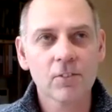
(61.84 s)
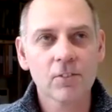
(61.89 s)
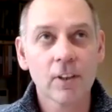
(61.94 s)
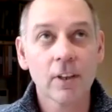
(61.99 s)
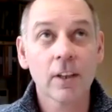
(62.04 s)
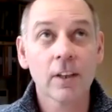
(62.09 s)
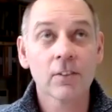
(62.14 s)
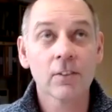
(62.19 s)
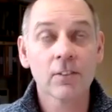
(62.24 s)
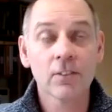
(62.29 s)

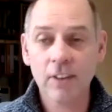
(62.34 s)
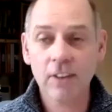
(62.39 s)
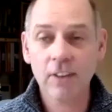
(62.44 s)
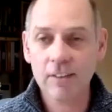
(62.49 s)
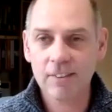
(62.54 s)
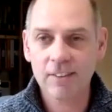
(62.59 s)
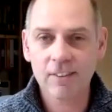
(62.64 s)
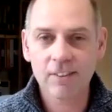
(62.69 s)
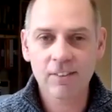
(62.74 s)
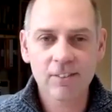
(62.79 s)
the
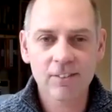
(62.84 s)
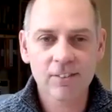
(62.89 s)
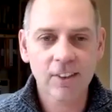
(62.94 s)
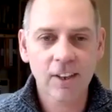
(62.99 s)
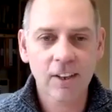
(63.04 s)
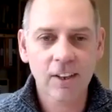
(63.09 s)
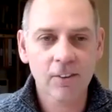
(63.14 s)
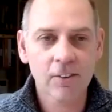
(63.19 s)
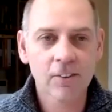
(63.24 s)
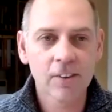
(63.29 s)
7th.
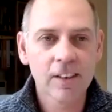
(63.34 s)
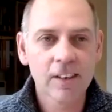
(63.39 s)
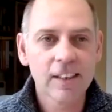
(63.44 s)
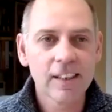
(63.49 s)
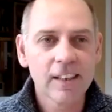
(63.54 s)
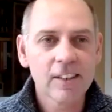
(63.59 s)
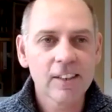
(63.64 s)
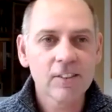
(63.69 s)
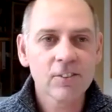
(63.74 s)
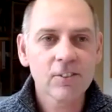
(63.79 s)
So
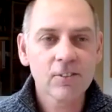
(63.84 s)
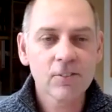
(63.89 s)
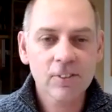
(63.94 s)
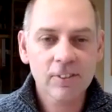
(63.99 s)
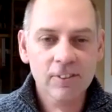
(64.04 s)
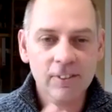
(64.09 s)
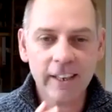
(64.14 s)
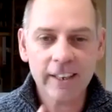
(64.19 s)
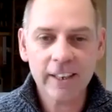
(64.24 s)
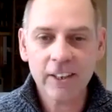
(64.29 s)

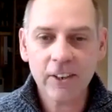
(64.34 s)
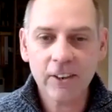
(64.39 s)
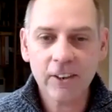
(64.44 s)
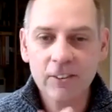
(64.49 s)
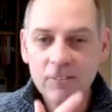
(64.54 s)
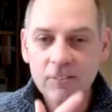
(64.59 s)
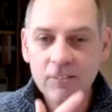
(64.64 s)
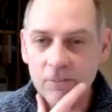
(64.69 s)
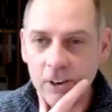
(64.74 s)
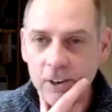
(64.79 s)
thank
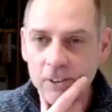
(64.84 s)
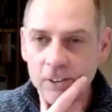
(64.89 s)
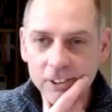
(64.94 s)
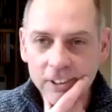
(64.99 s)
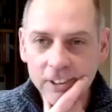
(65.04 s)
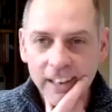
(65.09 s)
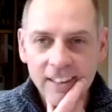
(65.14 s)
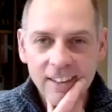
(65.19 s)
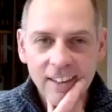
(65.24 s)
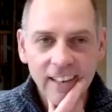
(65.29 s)
you, Ruth,
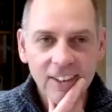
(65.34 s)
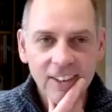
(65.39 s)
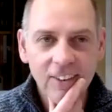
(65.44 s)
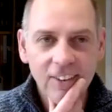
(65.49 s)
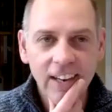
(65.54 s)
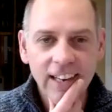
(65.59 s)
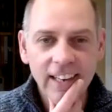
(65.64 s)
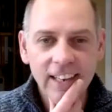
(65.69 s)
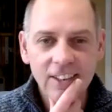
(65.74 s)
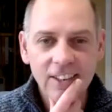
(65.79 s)
and thank you,
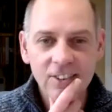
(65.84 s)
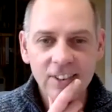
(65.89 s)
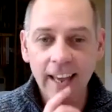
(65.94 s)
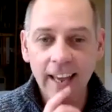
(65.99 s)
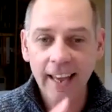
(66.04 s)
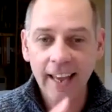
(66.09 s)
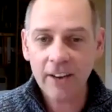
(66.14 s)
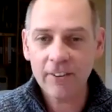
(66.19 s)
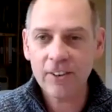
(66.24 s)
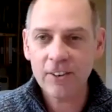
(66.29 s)
Alex.
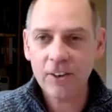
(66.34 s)
How are you